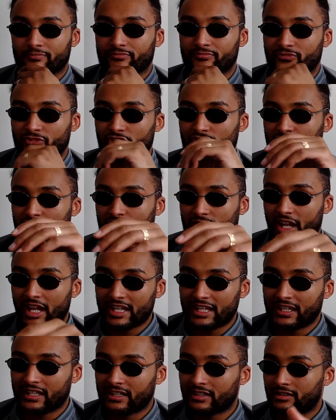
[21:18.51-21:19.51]
Just
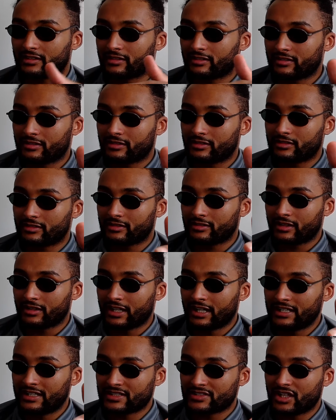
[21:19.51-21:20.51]
take it.
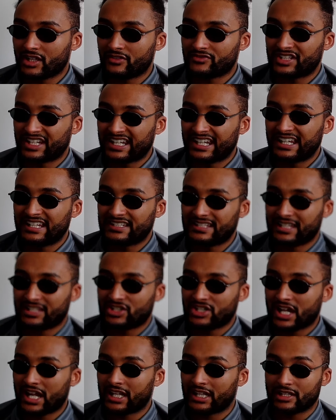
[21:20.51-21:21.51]
He deserves the easiest
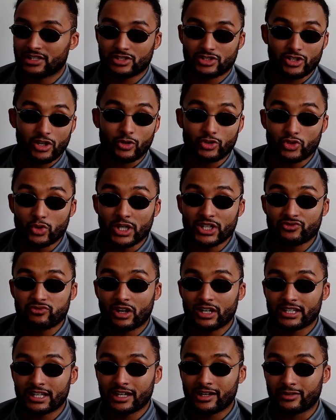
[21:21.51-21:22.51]
challenge, Joe Joyce,
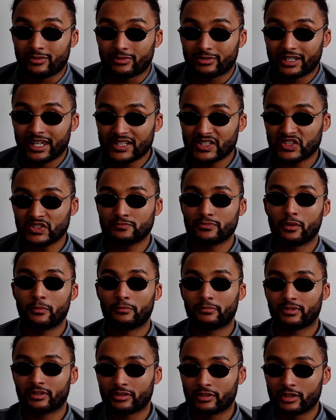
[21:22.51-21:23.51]
right now. Get
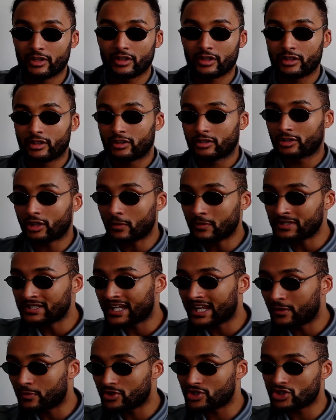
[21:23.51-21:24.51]
some... go in
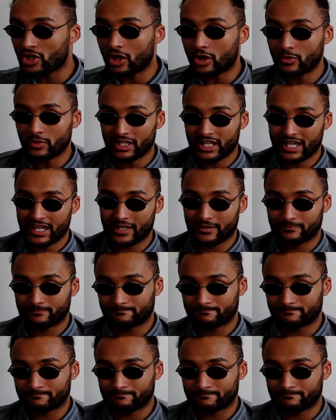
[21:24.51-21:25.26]
there with Joe, yeah.